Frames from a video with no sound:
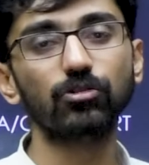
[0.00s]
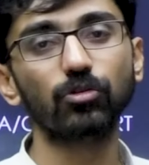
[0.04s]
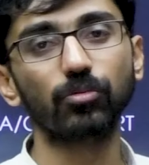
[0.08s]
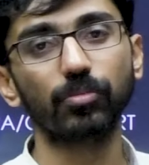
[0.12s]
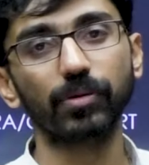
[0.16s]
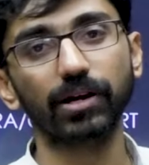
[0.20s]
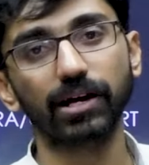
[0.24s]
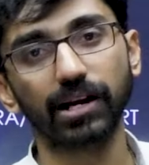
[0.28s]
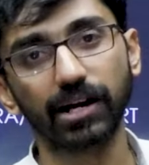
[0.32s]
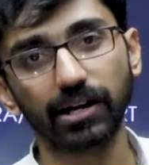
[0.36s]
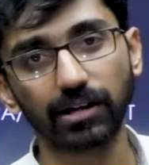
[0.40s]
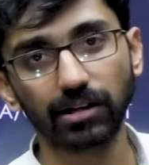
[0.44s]
would
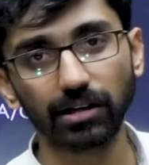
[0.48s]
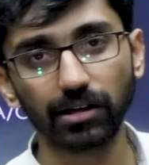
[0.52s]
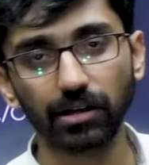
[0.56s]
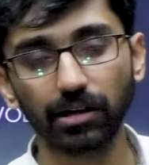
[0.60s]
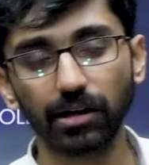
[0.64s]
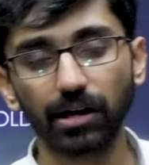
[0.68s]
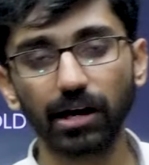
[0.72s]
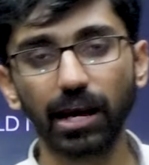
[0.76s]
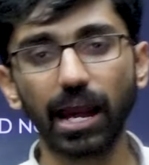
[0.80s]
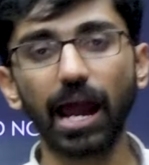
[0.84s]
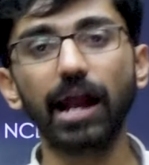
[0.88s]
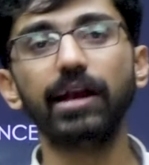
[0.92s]
be great,
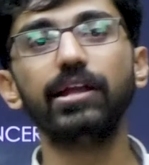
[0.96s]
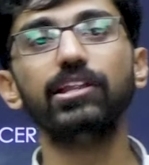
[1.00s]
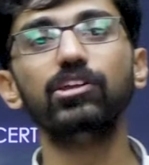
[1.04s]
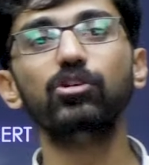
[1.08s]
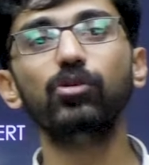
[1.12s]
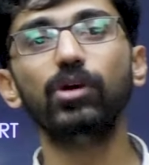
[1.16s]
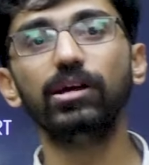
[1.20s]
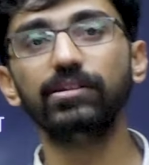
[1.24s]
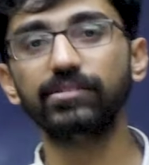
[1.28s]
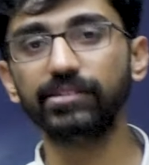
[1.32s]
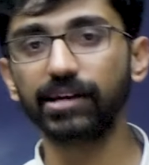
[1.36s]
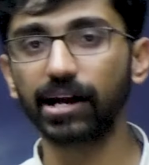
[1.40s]
and new
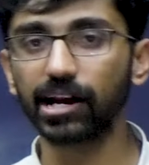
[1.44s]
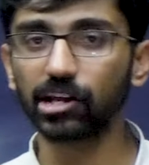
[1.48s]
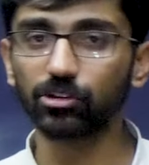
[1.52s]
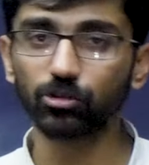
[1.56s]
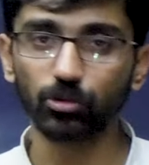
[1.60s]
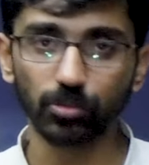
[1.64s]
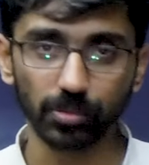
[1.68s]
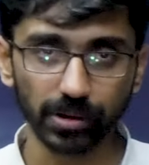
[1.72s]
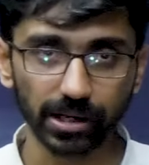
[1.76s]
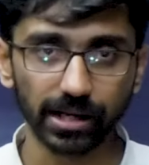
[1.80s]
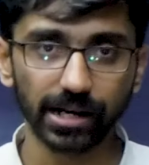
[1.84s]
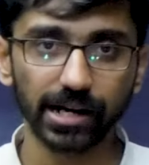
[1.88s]
NCERTs
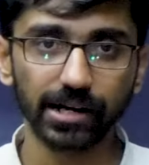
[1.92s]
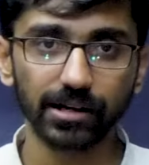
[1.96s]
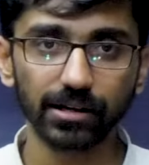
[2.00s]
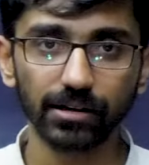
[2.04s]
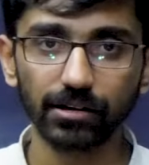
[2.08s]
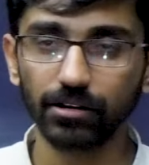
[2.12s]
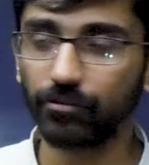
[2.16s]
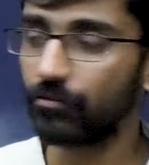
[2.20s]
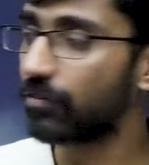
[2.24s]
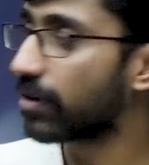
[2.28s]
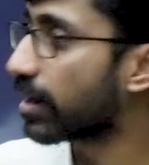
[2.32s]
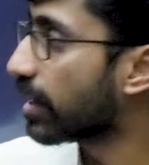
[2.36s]
would be great
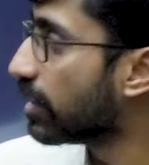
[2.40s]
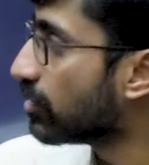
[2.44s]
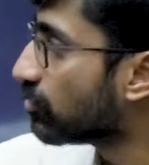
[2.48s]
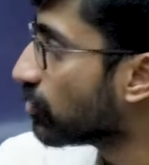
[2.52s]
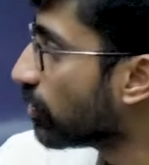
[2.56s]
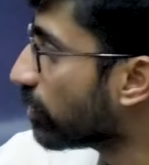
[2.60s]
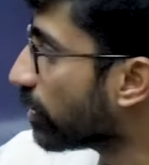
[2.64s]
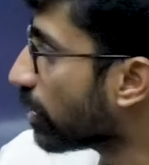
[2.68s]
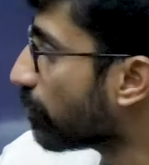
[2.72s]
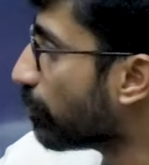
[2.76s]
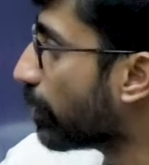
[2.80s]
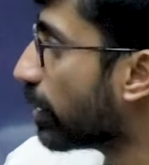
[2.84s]
for
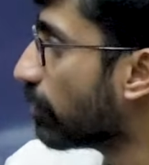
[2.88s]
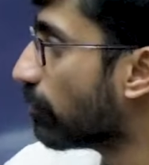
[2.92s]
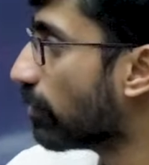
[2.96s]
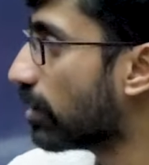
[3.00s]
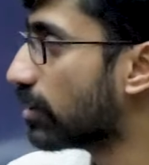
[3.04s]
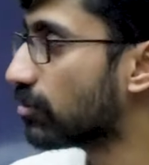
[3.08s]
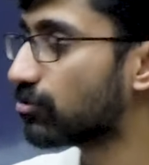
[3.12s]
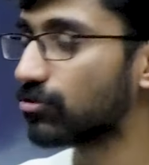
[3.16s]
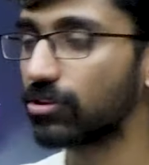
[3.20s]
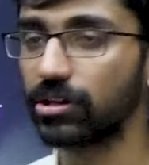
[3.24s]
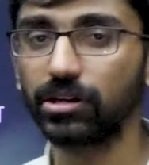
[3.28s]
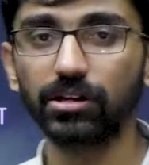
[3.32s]
ancient and medieval
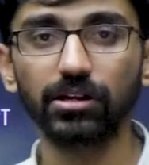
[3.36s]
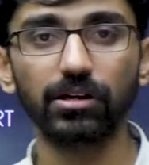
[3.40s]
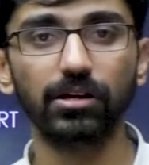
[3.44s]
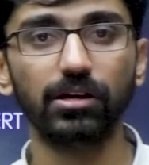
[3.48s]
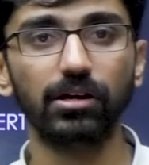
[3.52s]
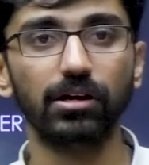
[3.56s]
history.